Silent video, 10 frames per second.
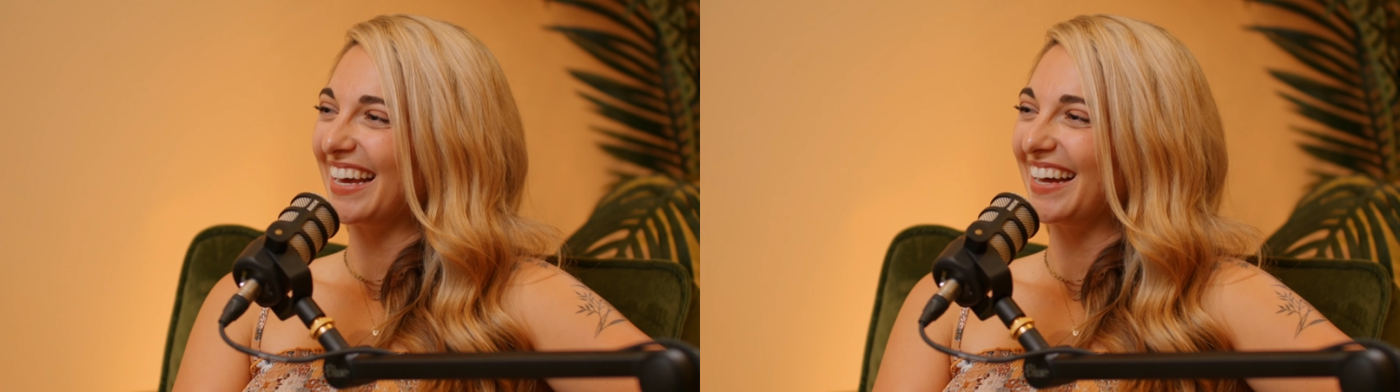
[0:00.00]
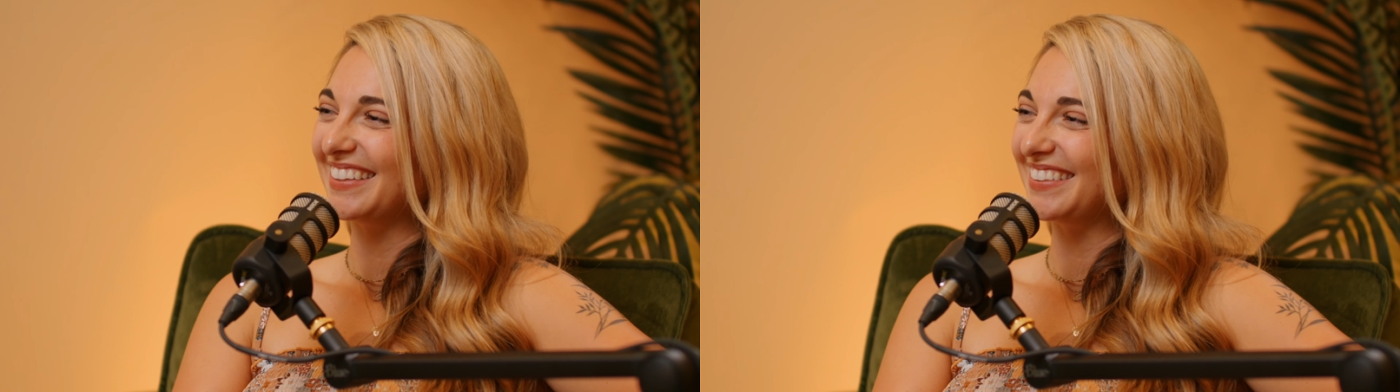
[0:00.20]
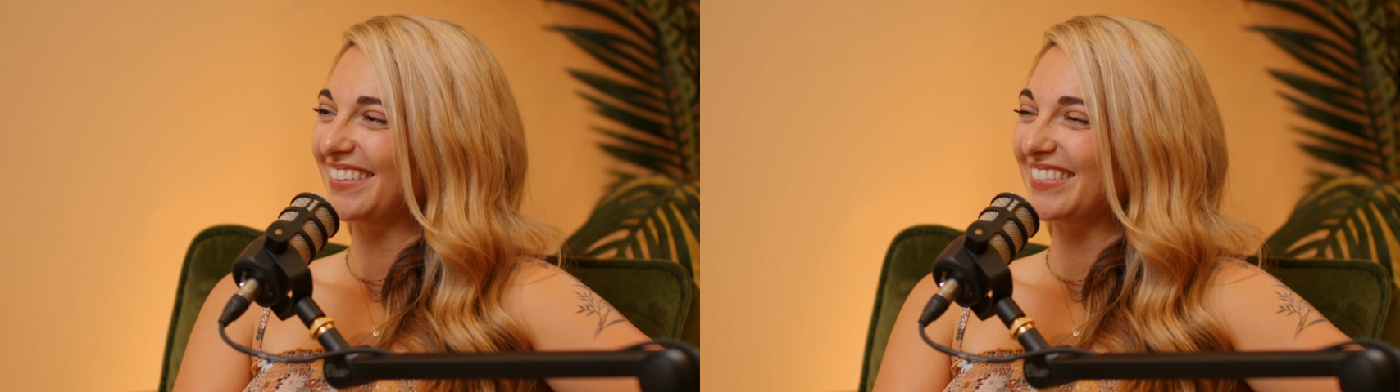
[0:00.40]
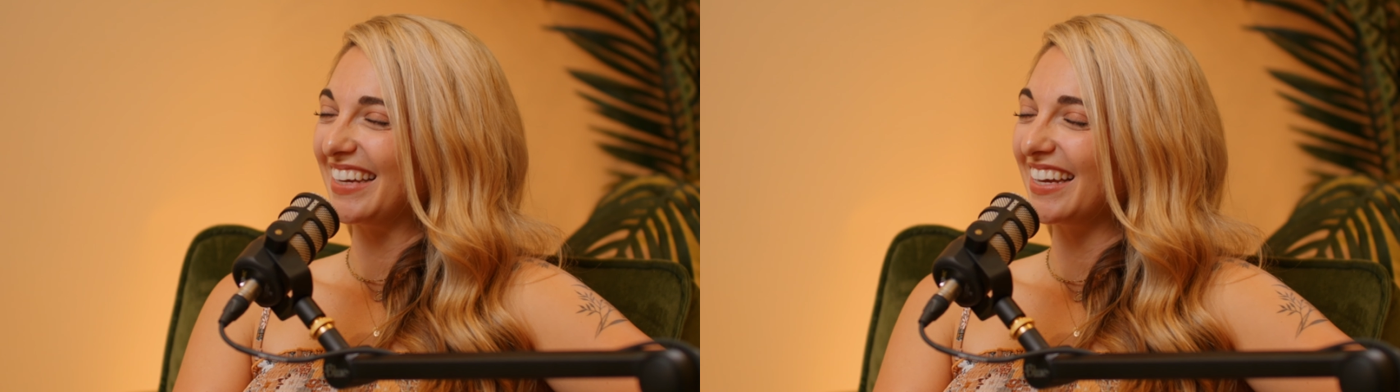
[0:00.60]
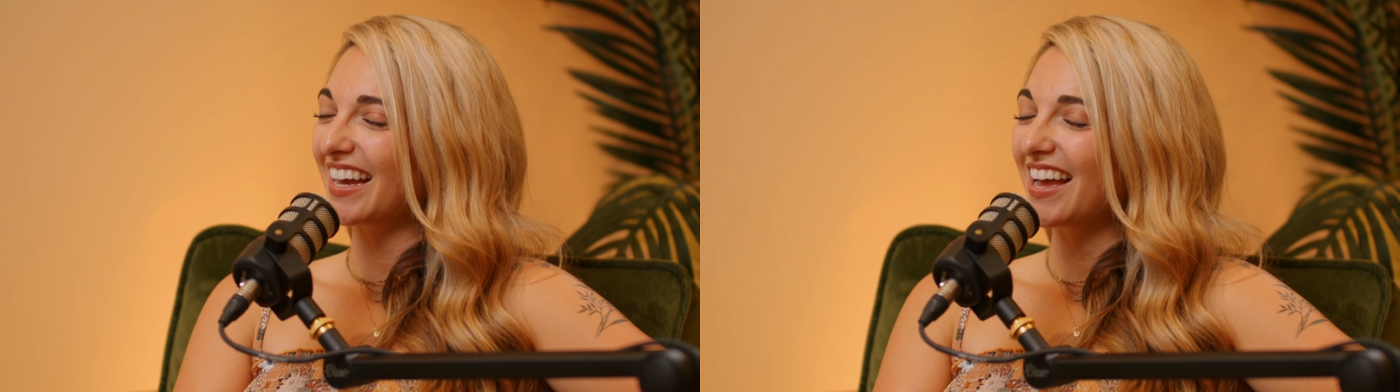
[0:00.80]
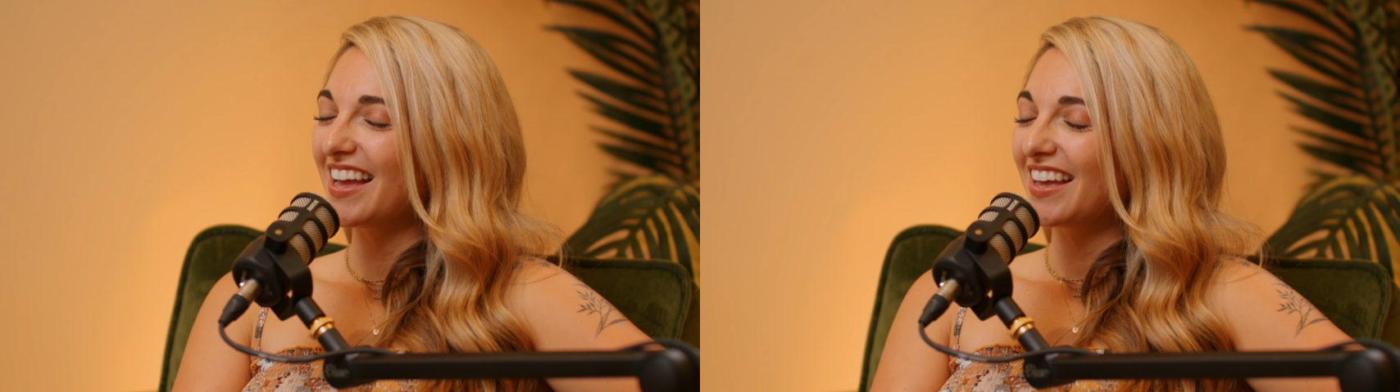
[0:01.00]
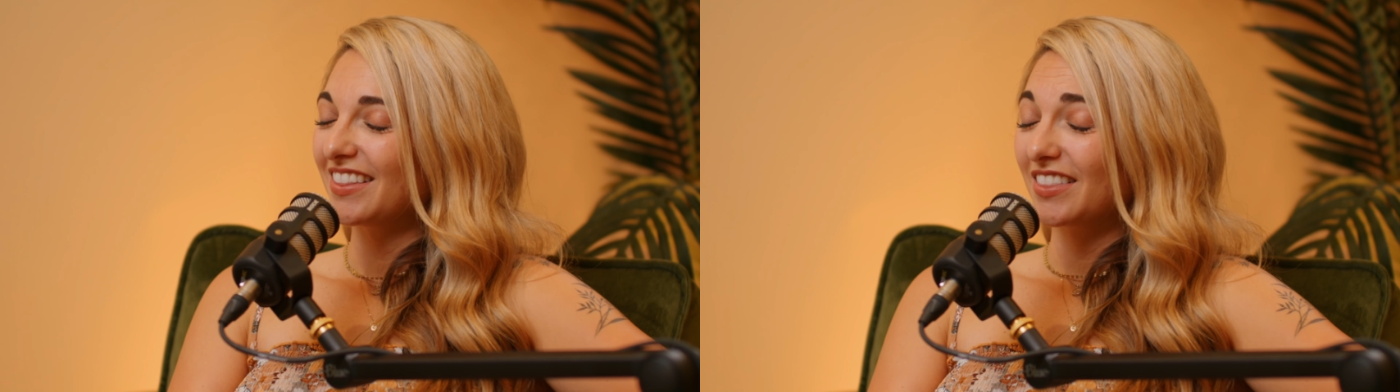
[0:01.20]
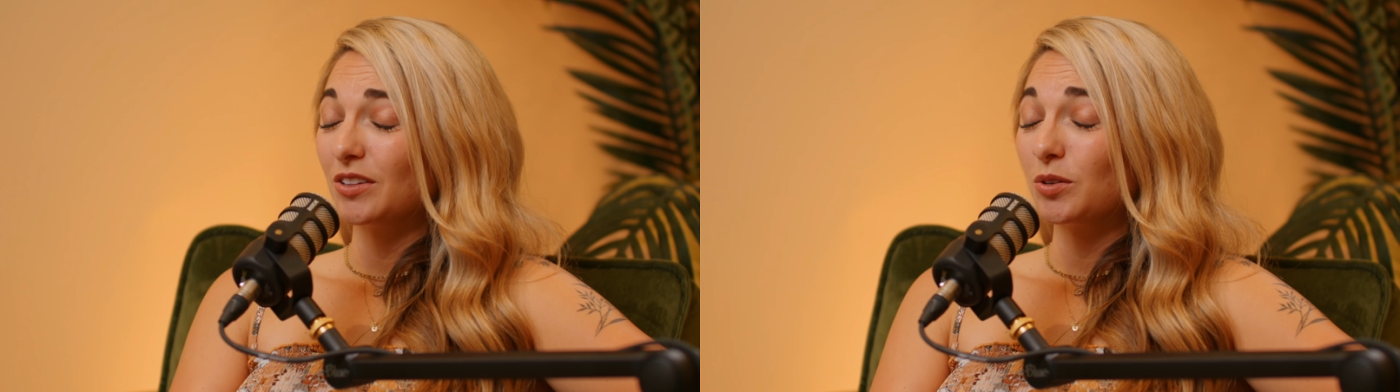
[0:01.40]
I love it.
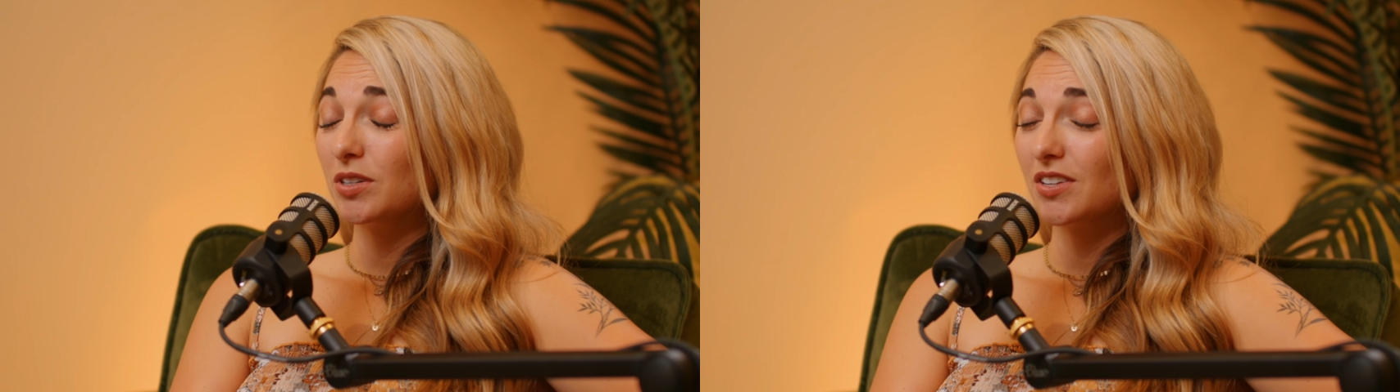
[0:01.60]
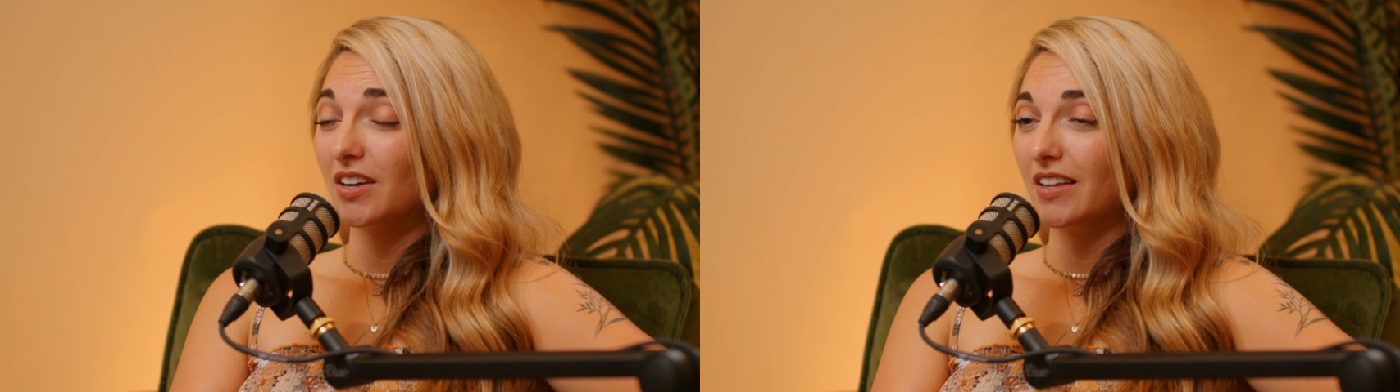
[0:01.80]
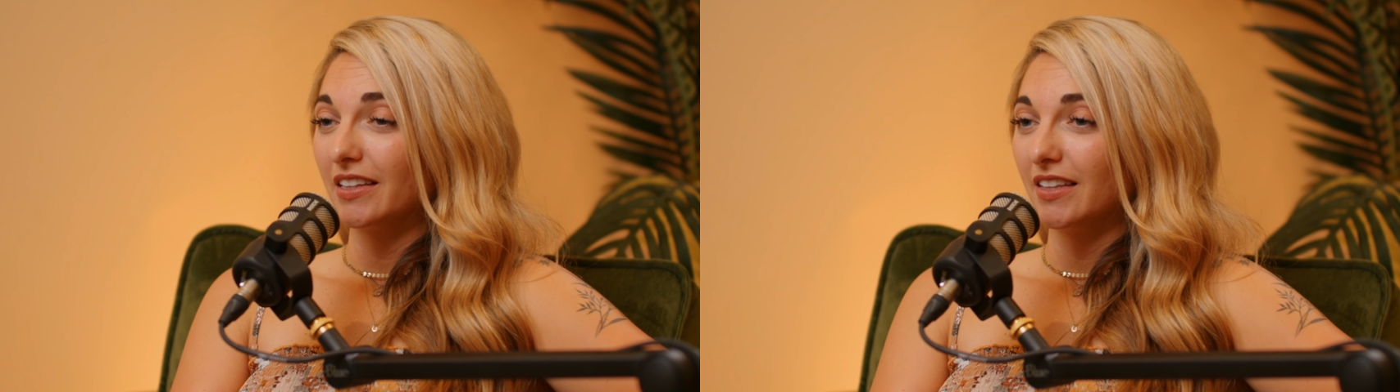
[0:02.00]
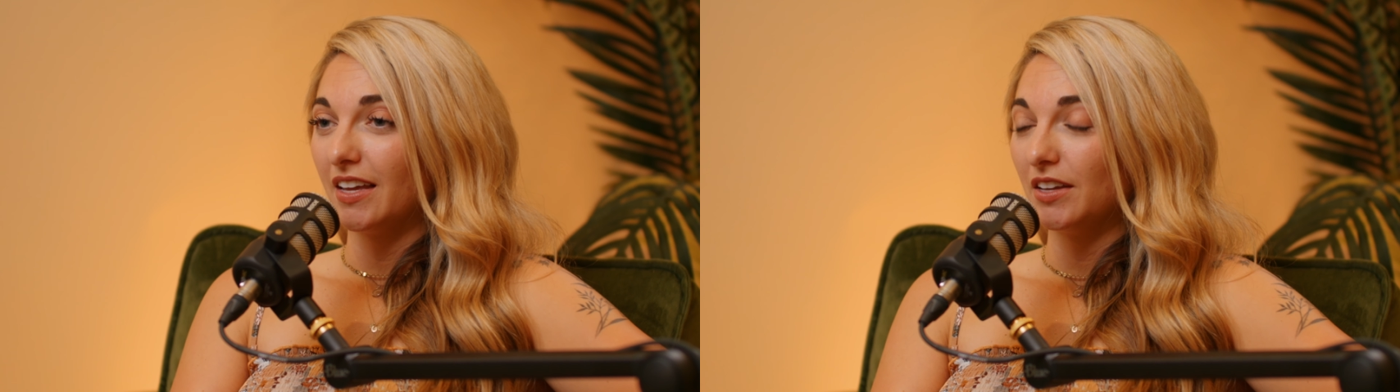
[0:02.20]
The Lord's good like that.